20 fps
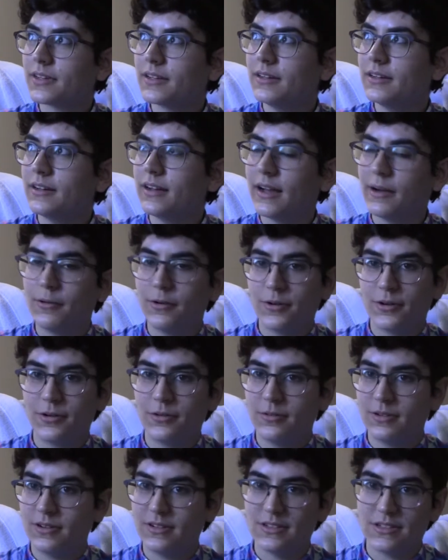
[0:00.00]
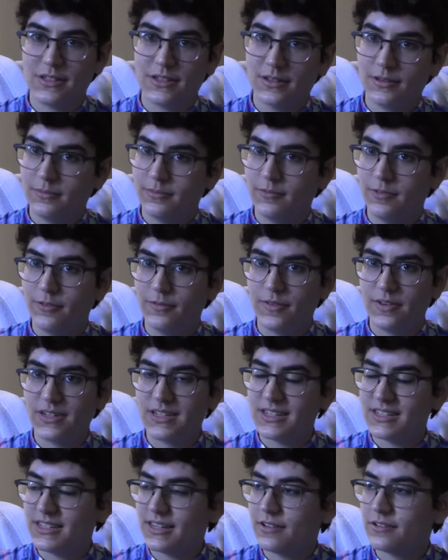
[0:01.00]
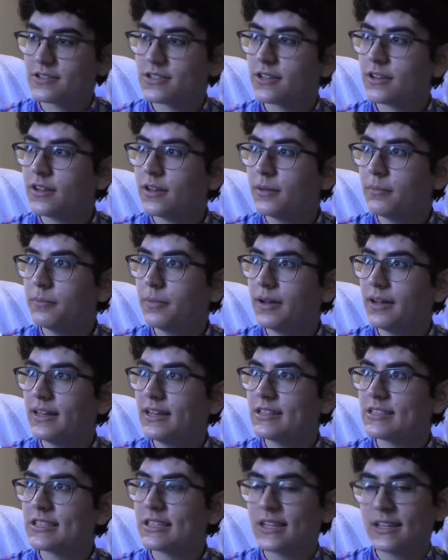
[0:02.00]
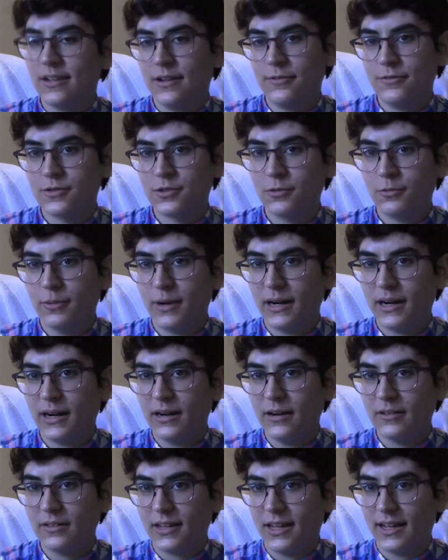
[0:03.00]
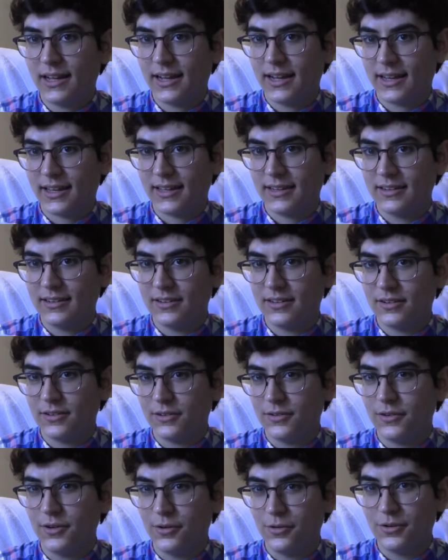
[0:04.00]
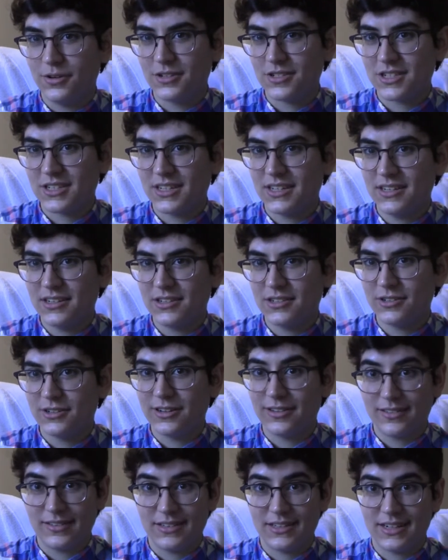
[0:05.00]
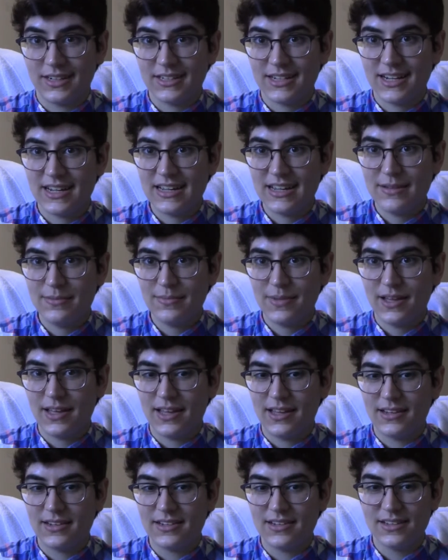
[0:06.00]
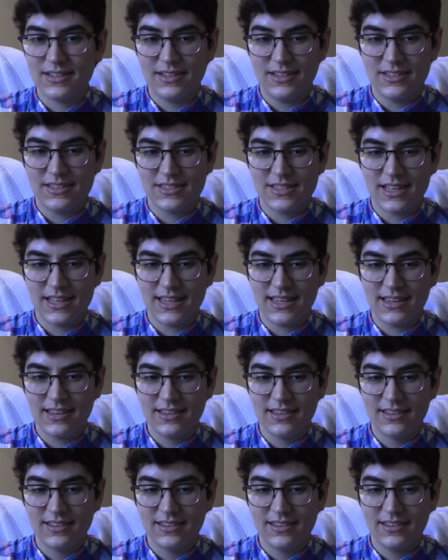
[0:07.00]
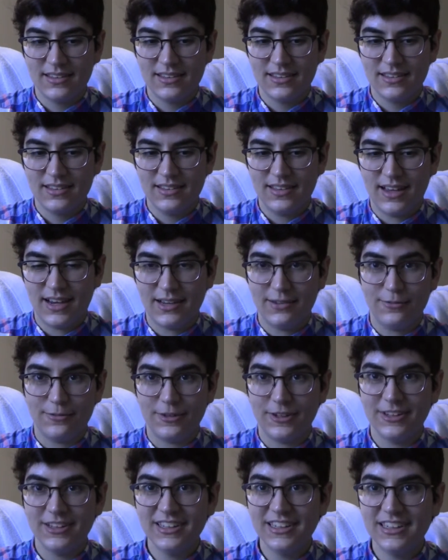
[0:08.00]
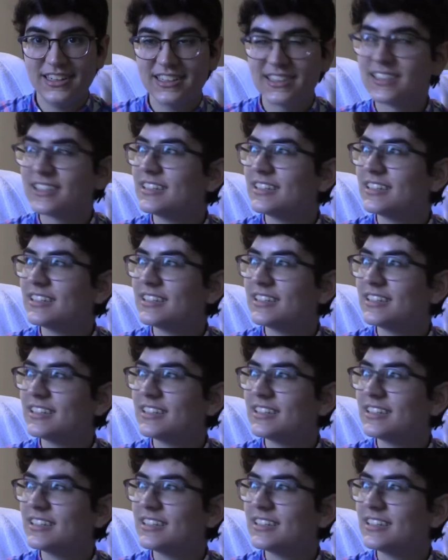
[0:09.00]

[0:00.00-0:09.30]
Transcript: I won't go into vivid details, but it's enough to where like I can notice it during the daytime and it's like I can feel it,